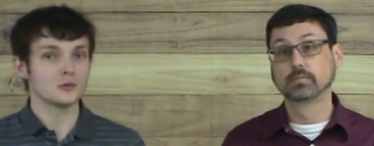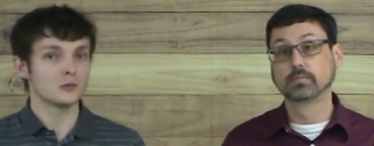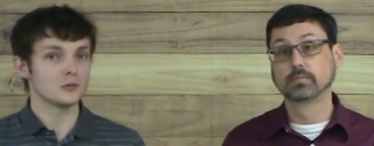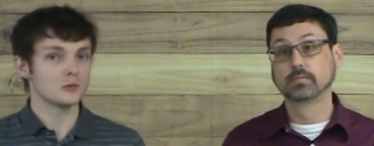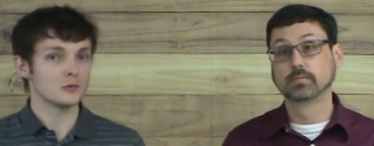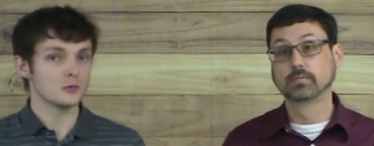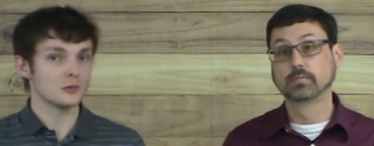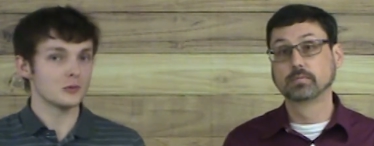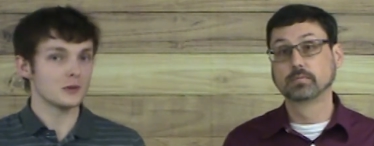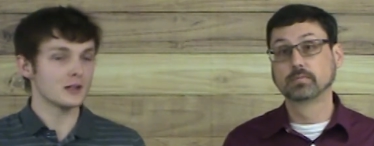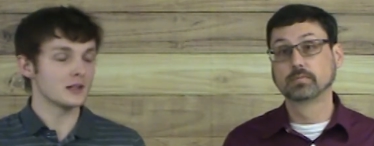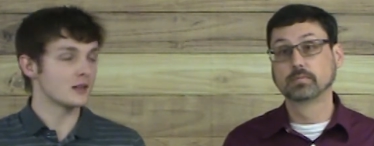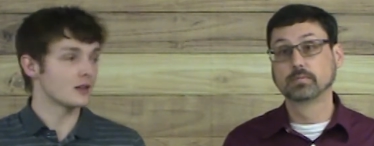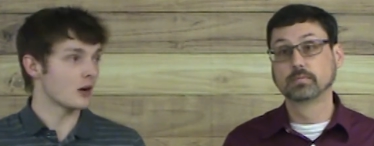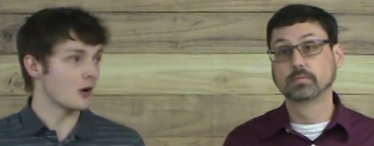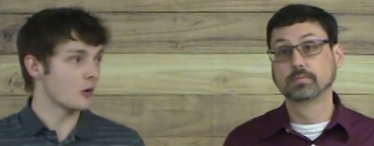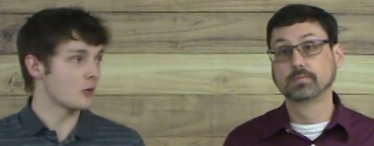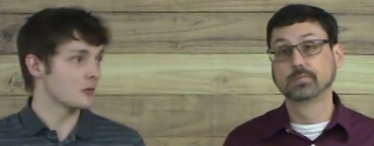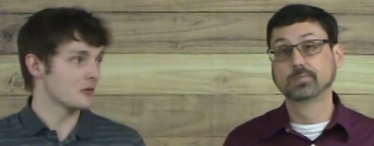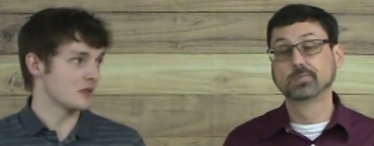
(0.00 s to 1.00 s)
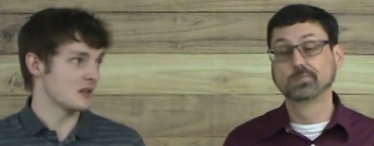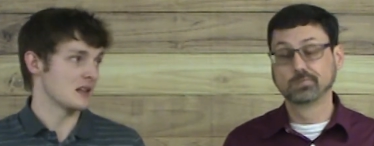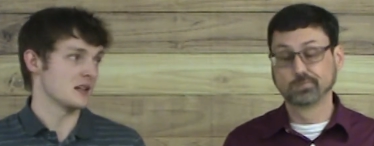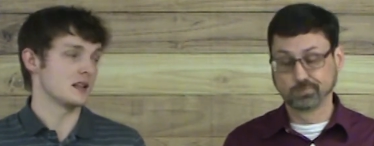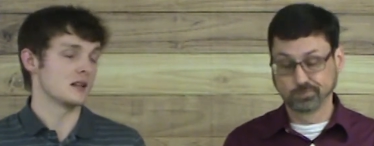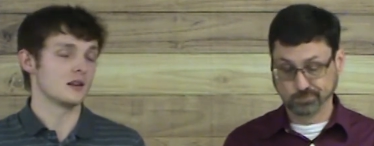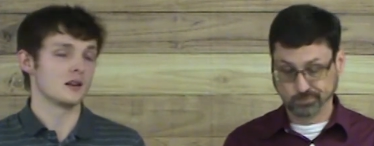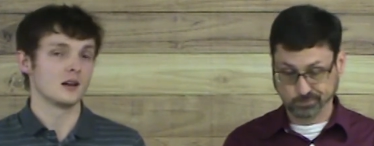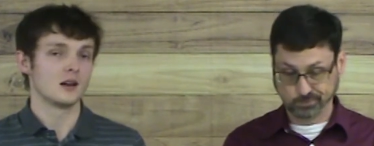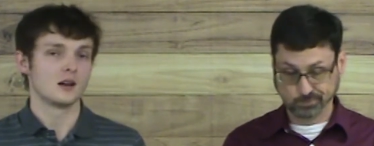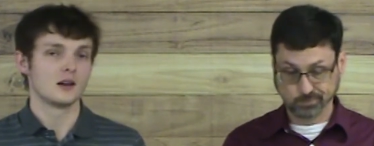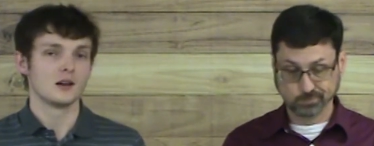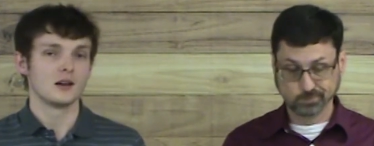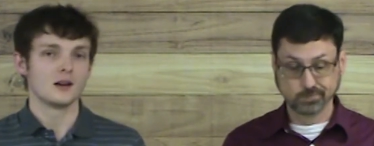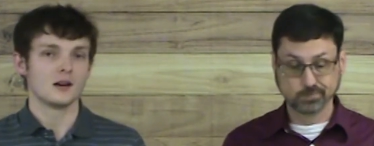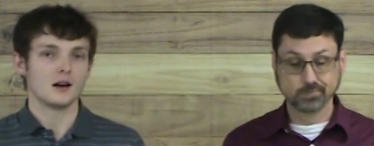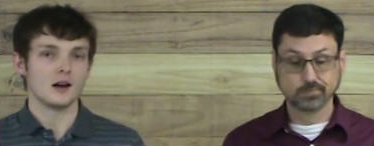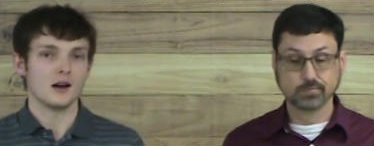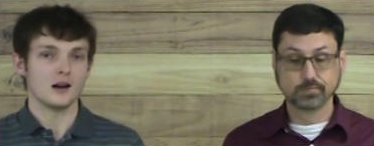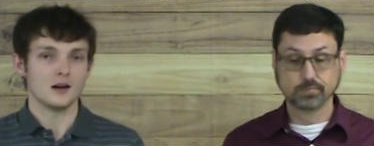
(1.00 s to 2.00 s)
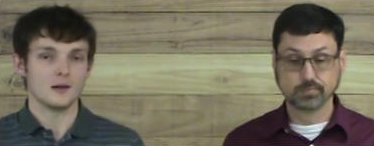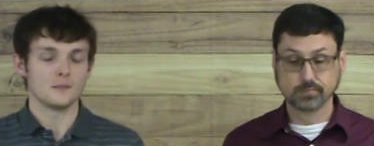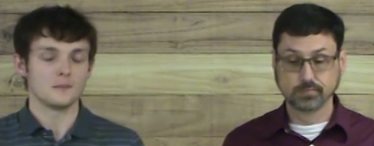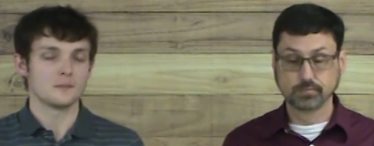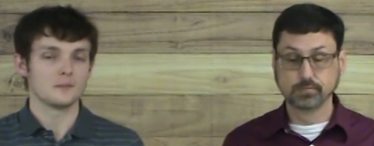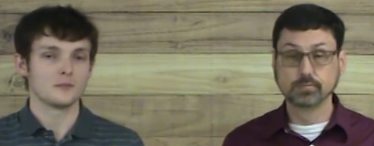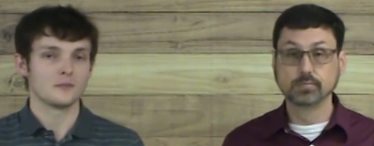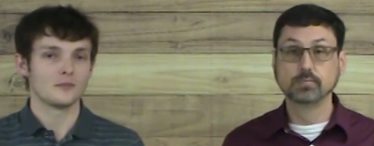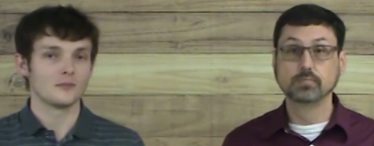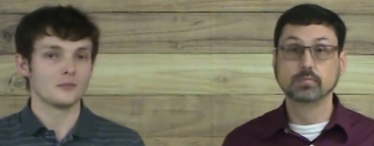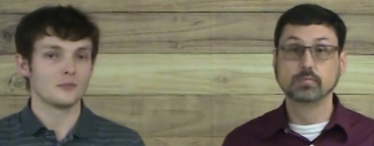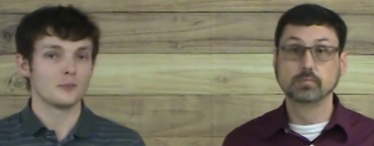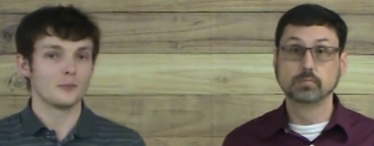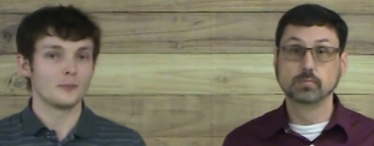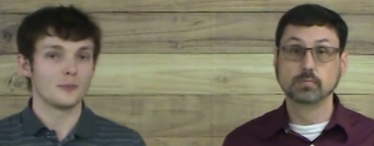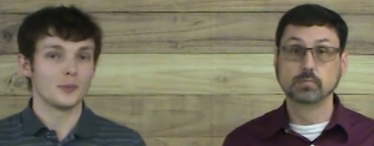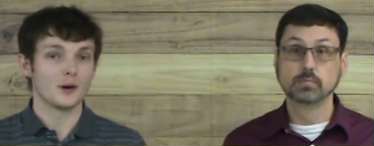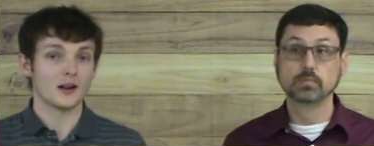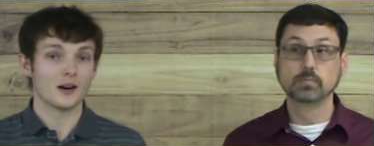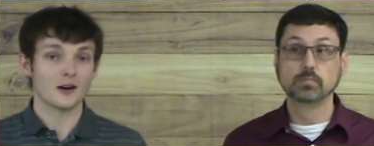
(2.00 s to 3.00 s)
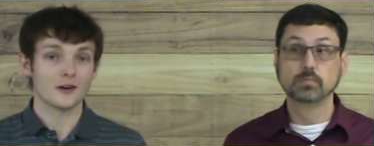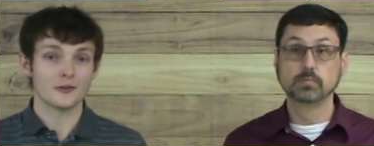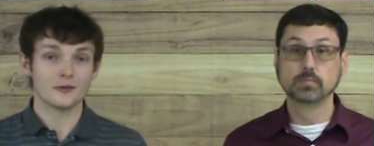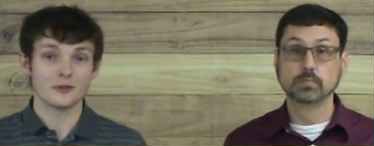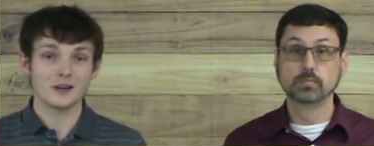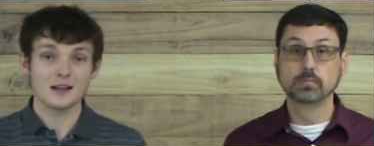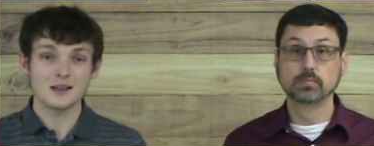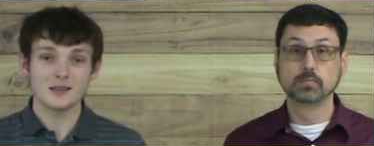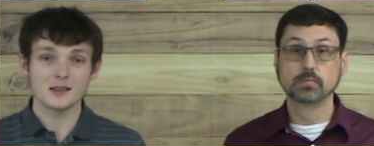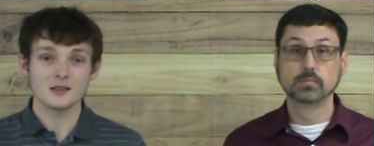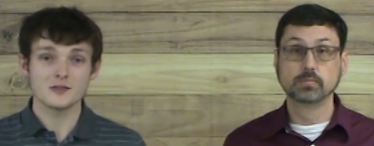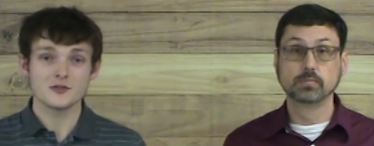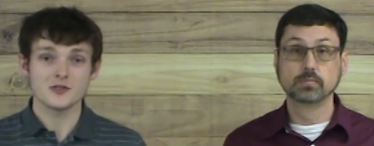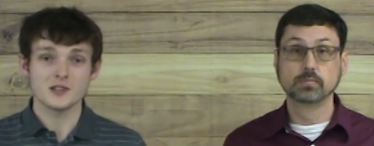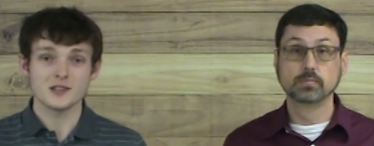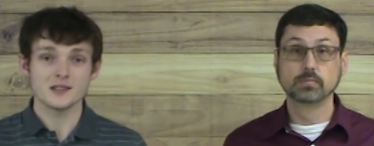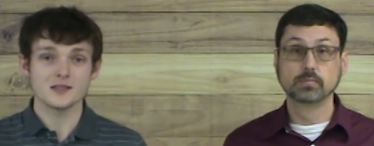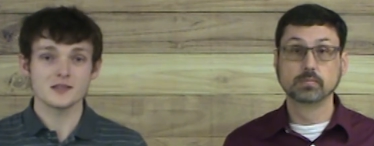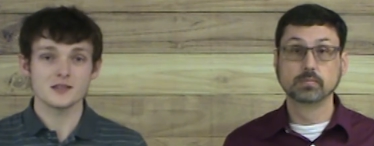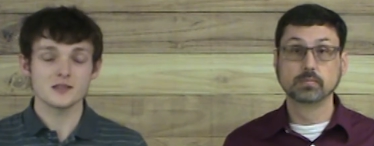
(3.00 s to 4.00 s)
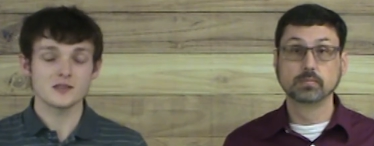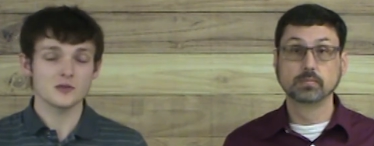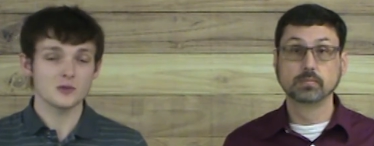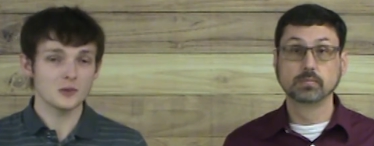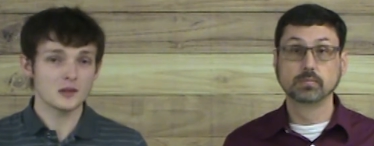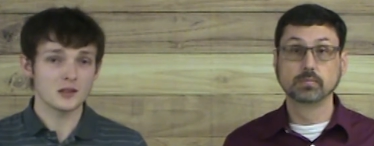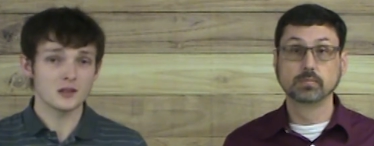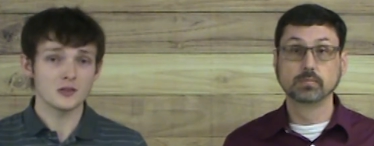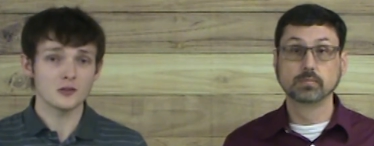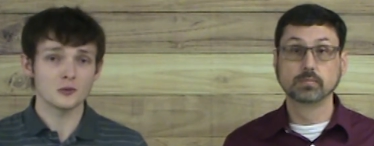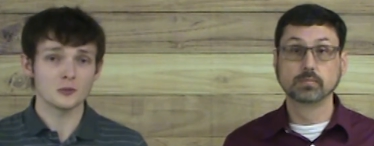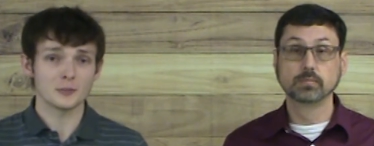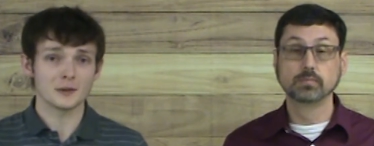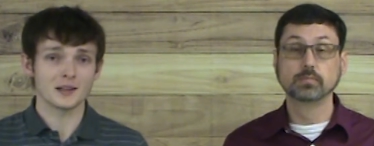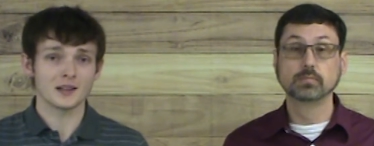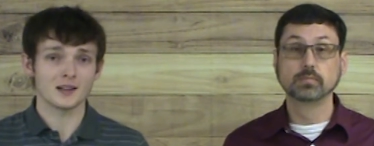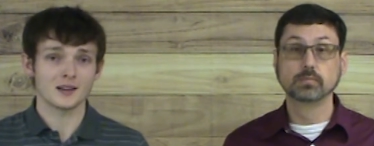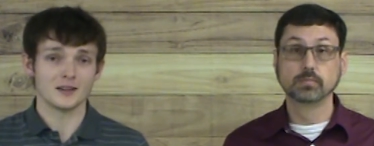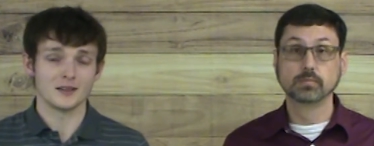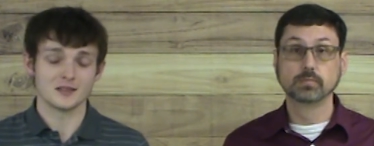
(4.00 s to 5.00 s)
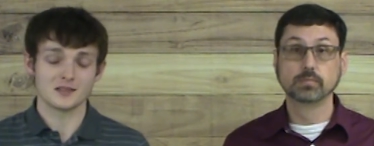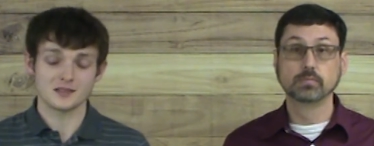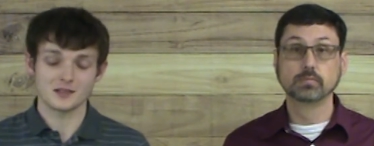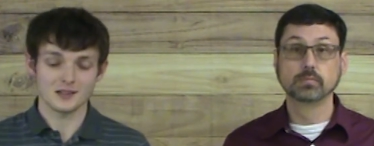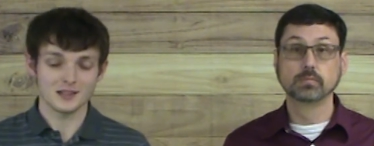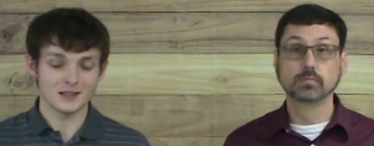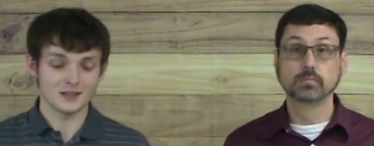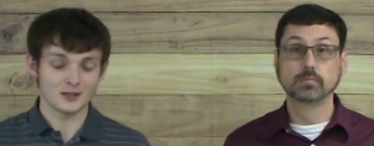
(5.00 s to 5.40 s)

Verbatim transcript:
Speaker 1: we don't need. Um, but our faith in Jesus we do because